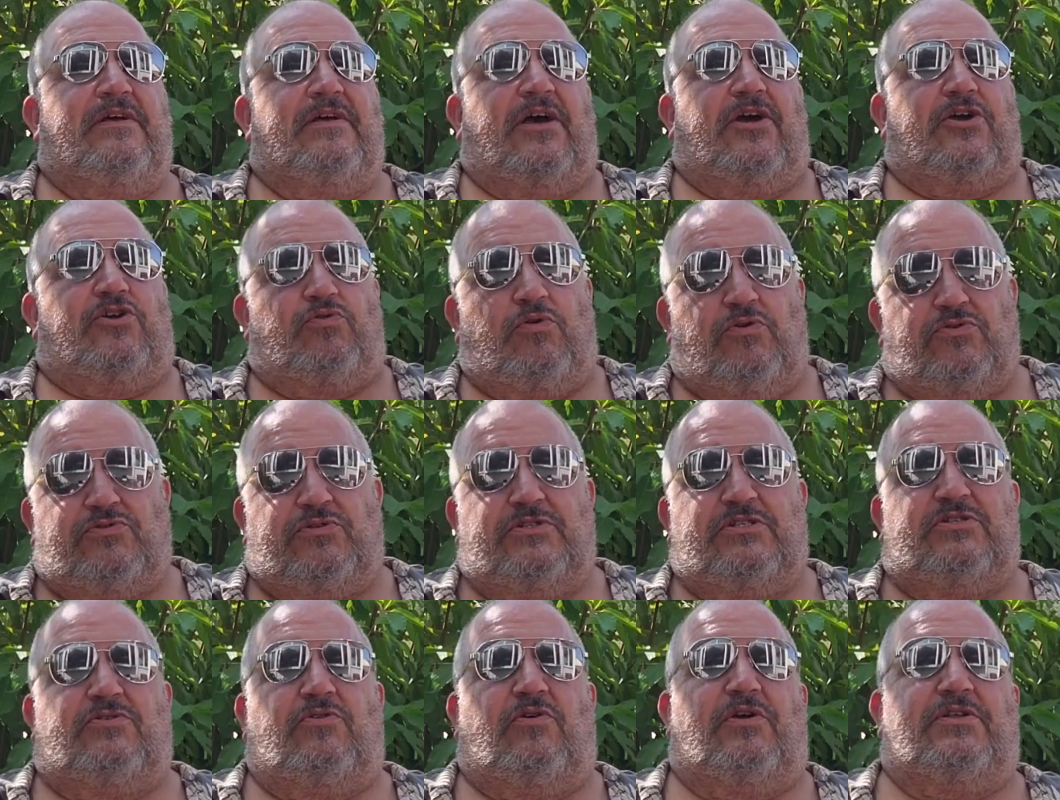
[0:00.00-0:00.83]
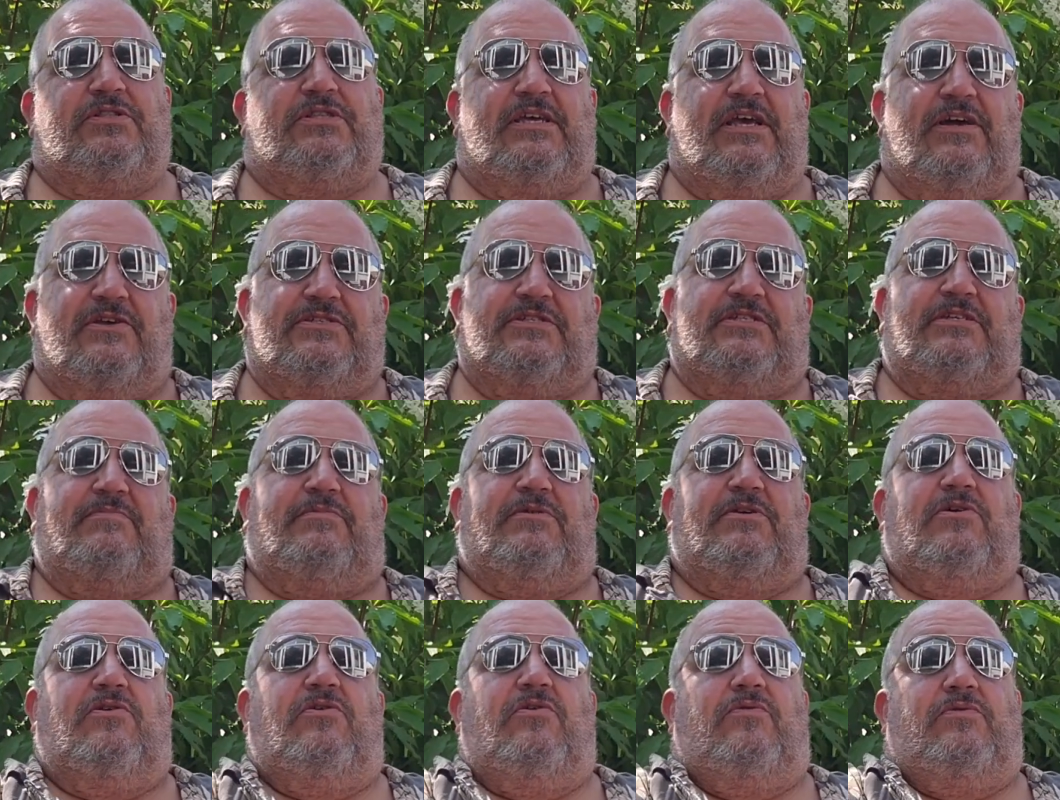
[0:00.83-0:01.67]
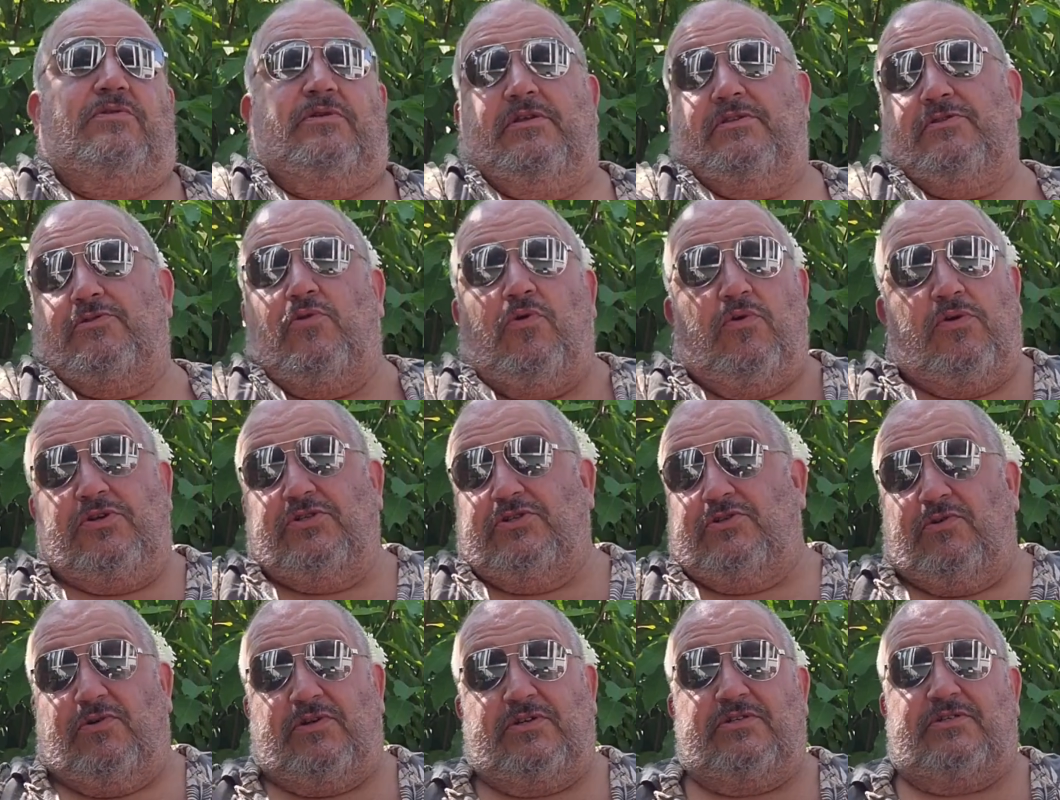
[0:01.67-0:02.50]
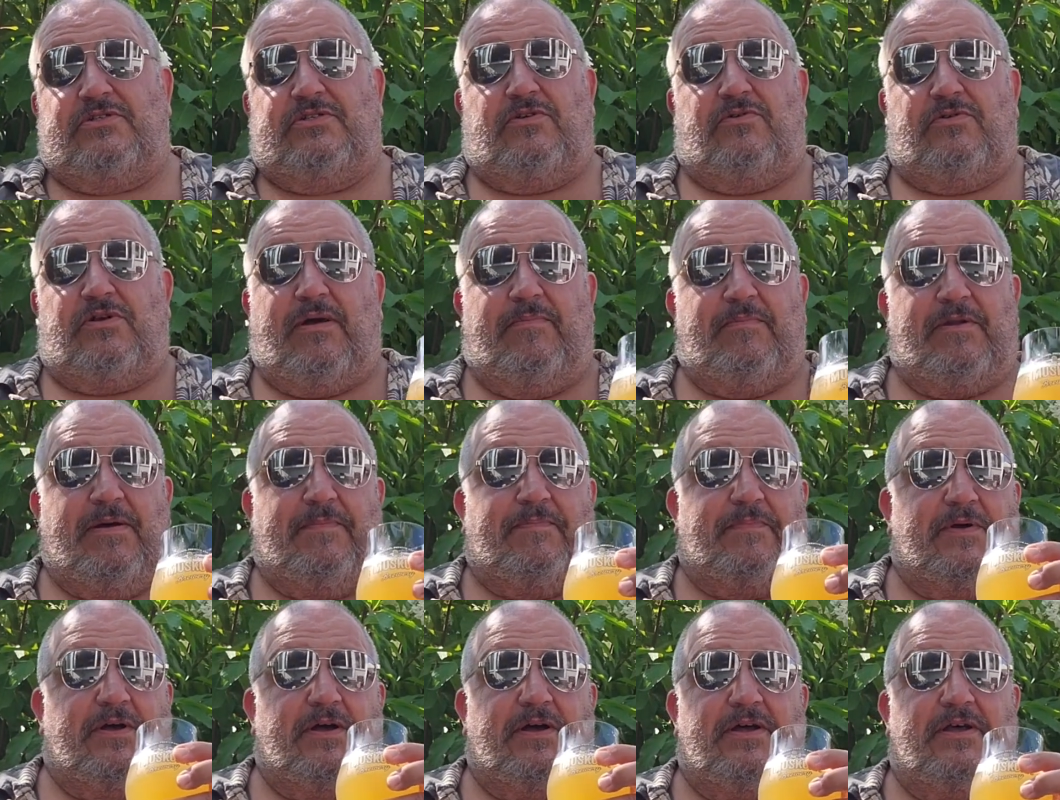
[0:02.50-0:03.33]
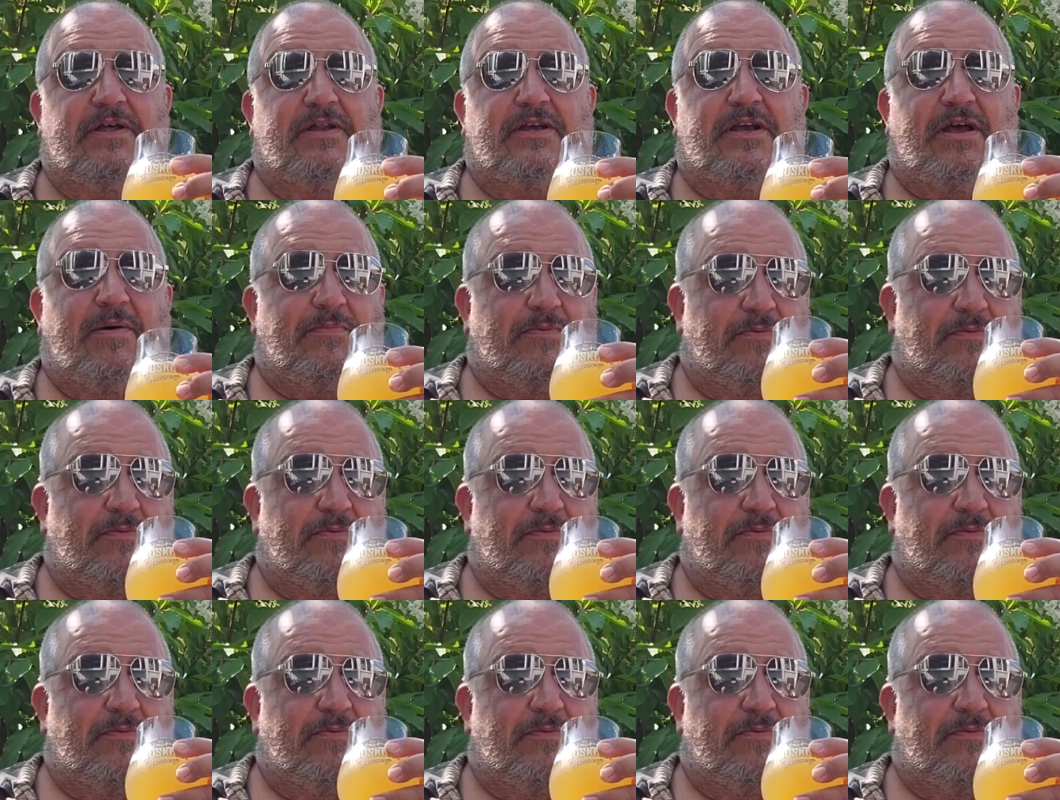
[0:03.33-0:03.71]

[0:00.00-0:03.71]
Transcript: uh, grocery store at the LCBO and the corner stores, you know, coming up uh, in a